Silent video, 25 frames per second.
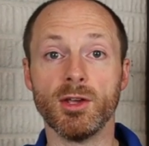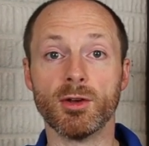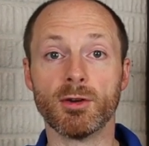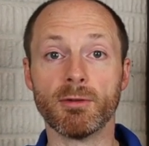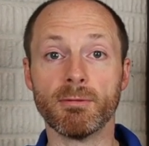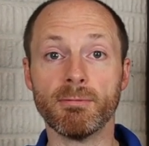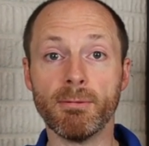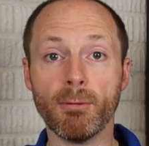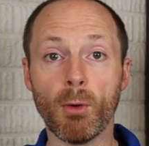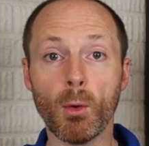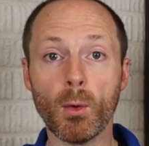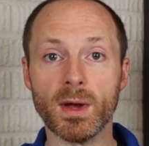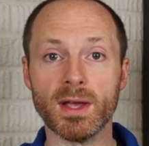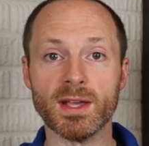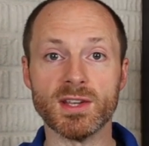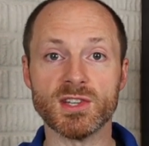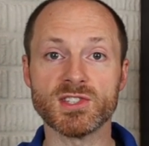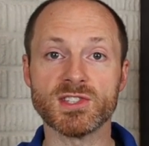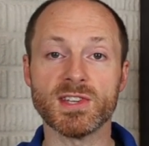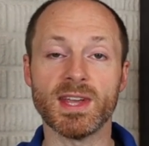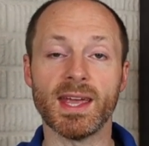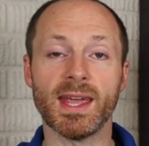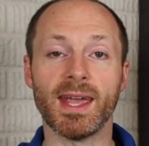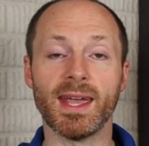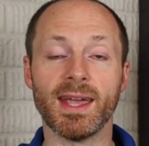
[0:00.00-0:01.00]
your
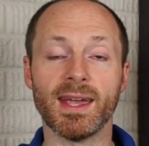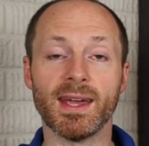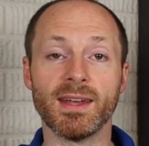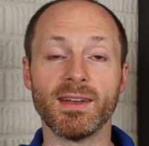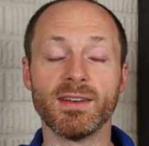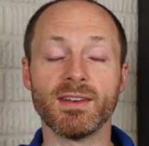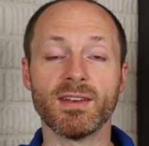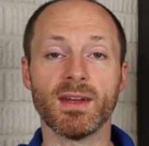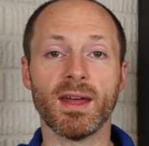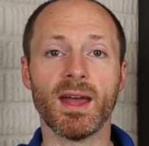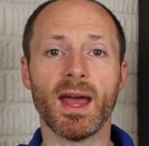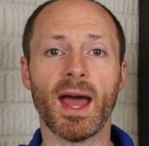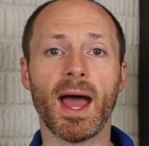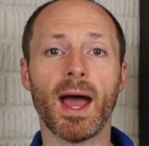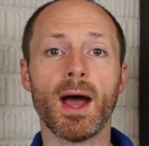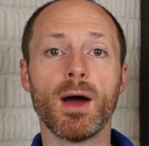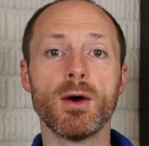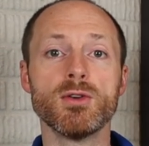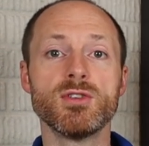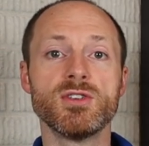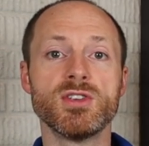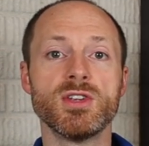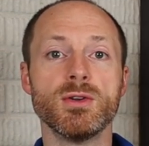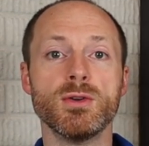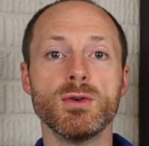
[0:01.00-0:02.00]
voice and
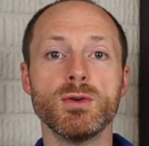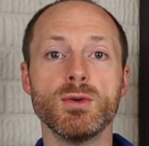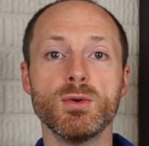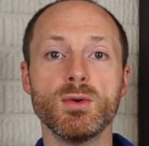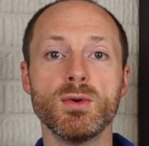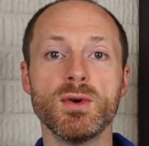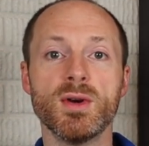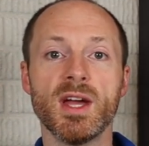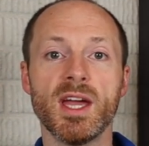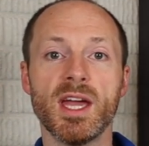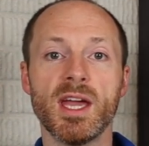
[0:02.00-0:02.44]
how to